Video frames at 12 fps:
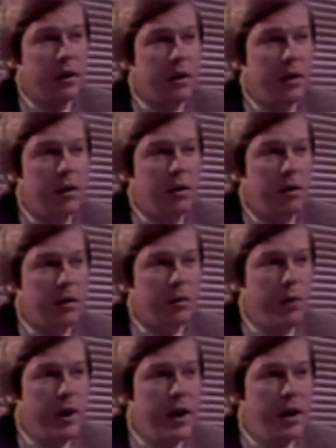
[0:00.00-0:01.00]
who would like to tell
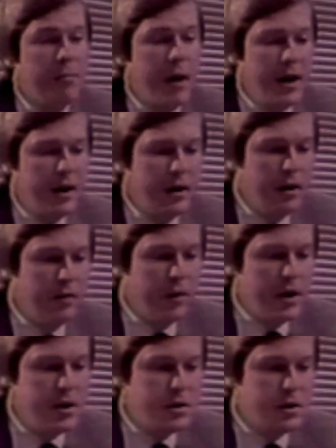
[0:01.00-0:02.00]
us that the problem
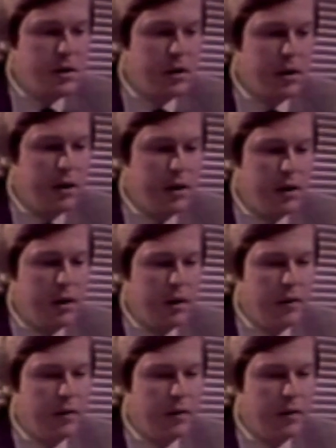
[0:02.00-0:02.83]
does not exist,